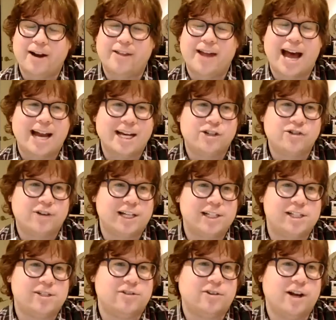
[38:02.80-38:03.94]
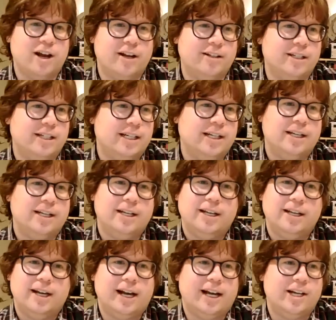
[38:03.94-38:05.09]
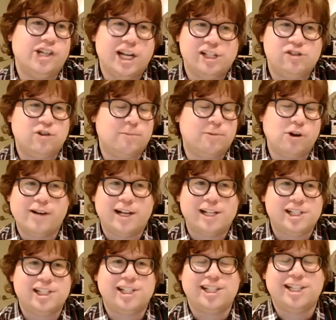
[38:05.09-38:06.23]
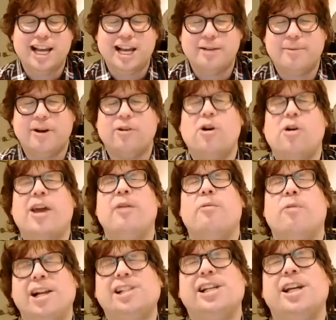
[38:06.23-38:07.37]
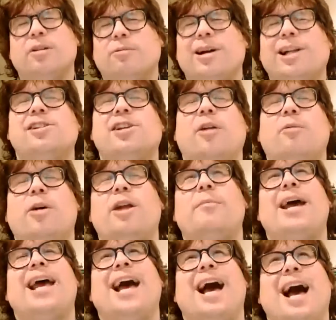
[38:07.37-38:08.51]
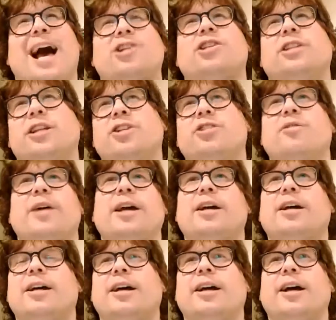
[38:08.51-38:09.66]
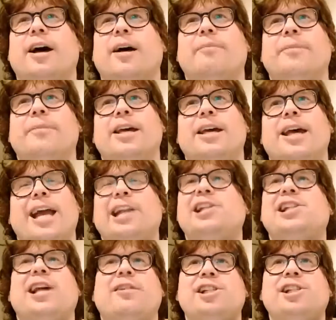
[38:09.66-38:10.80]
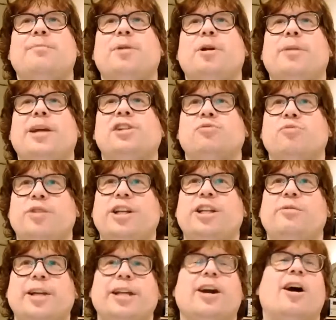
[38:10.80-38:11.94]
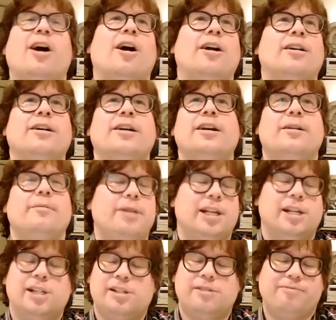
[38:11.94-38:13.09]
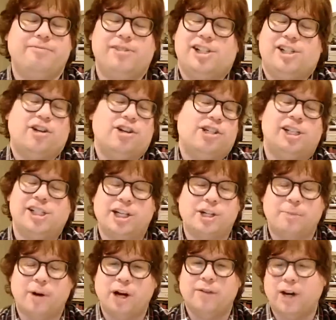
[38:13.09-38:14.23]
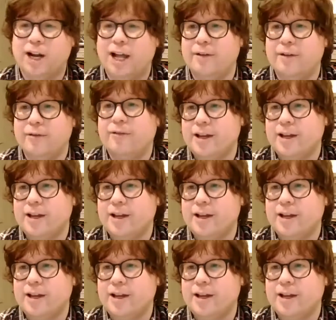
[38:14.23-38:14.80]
in the Hathi Trust or on JSTOR ProQuest, just think about, okay, what's here, what's not, what am I actually doing? And it sounds simple, but it's really, really hard because search is such a part of our life.